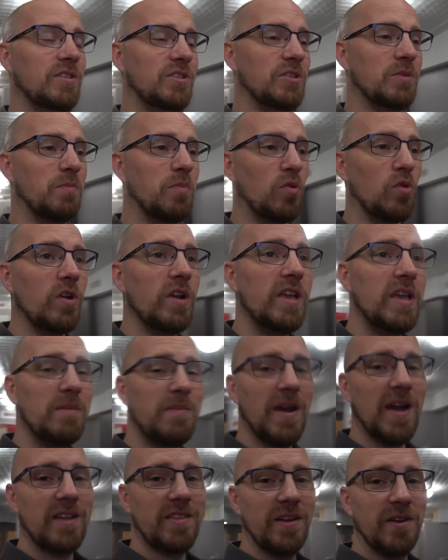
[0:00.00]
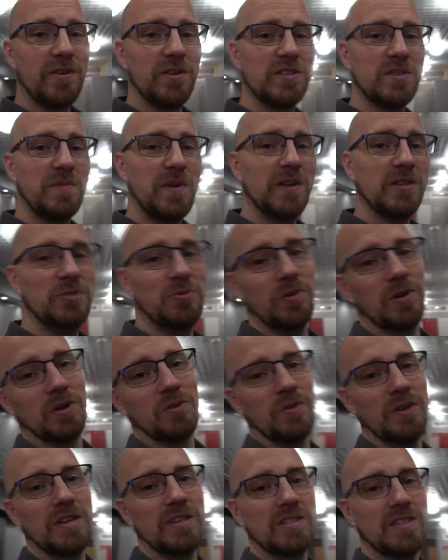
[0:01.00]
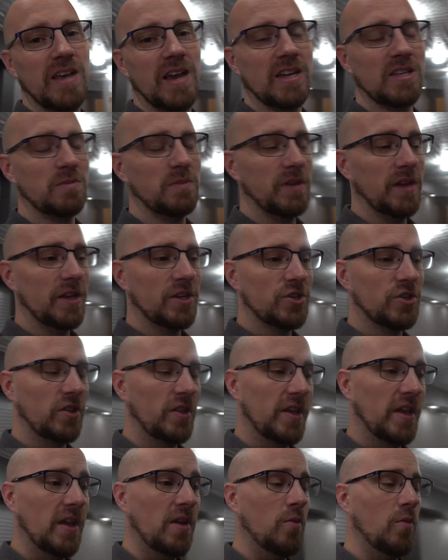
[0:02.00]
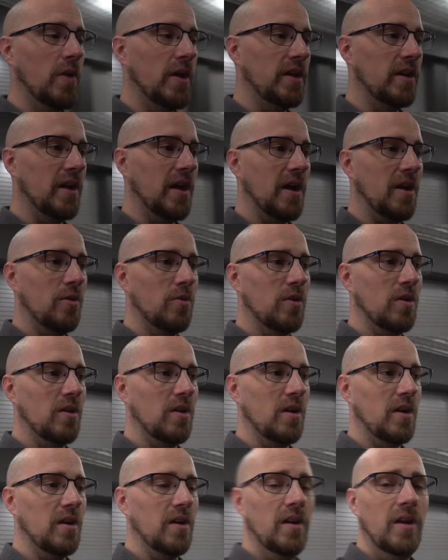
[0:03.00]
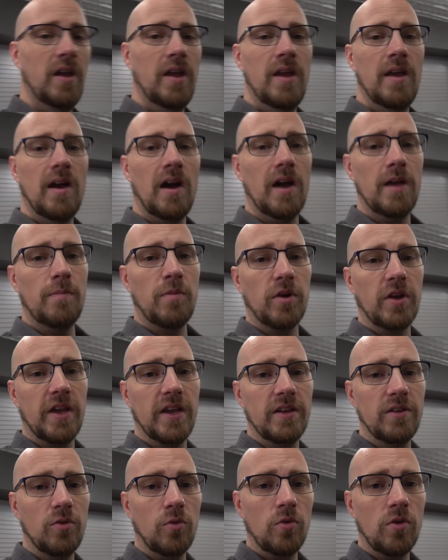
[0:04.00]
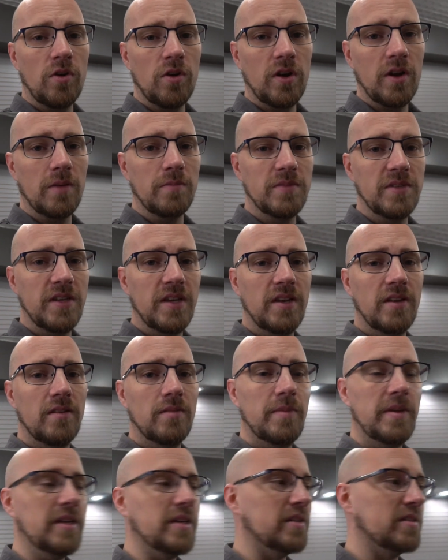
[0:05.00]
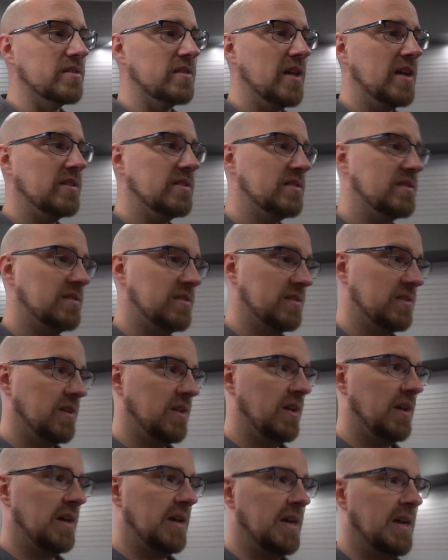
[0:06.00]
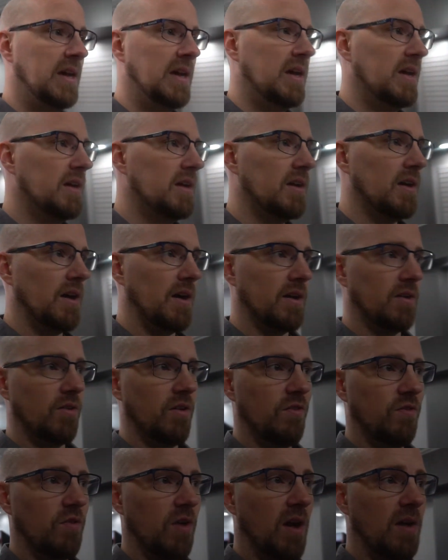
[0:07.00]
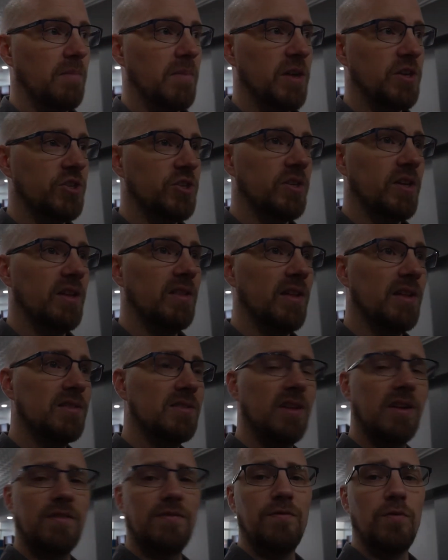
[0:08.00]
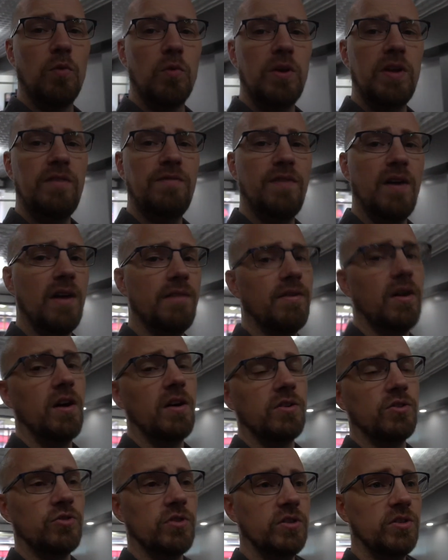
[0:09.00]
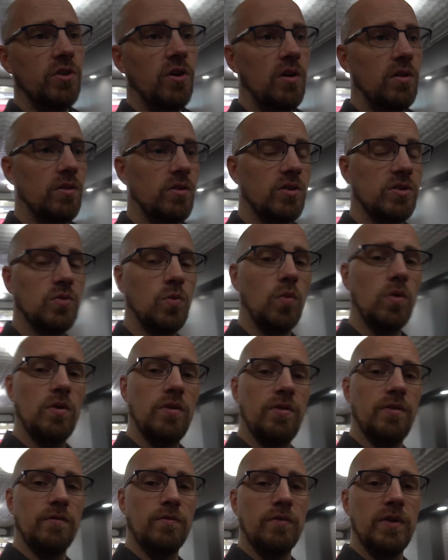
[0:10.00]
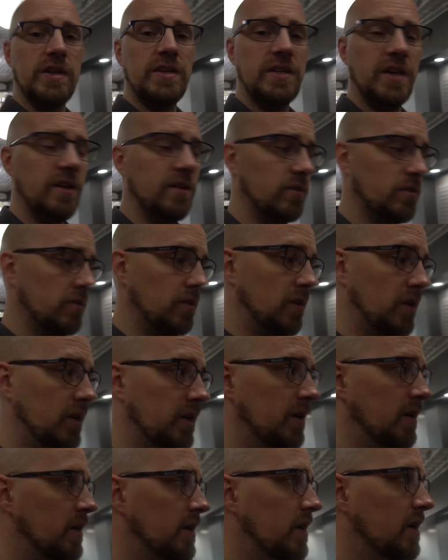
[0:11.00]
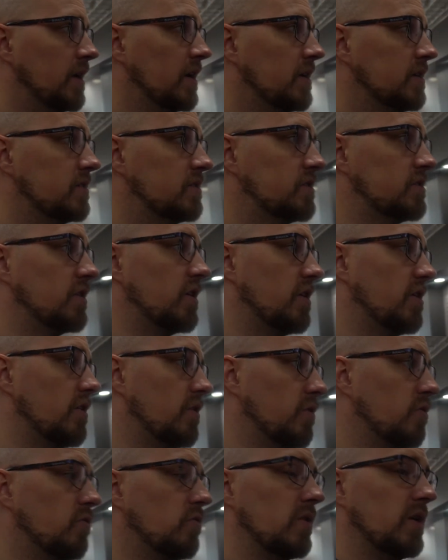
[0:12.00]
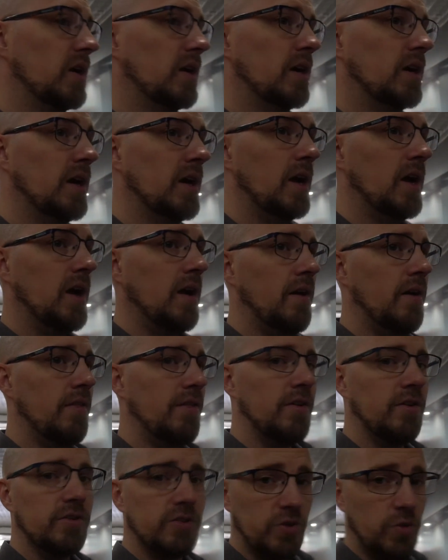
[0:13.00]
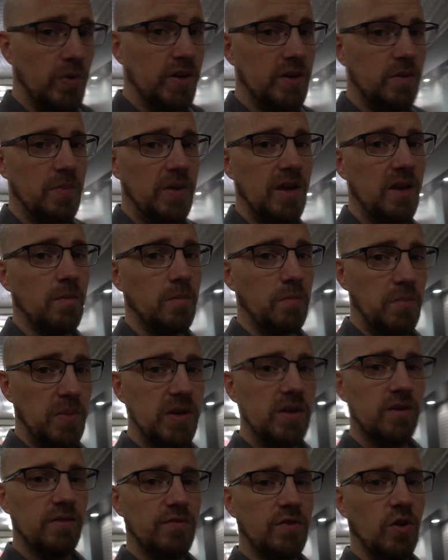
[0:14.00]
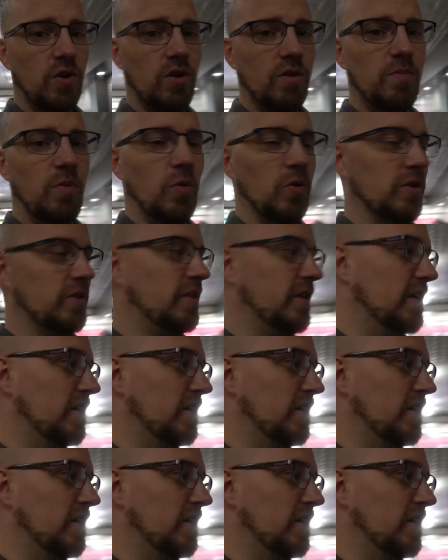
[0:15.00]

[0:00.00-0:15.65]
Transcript: debris back there is about to increase exponentially when our Hyperkin order comes in, because that's, I don't know if I mentioned it, it's like $4,500 worth of retail. So there's going to be a bit of cardboard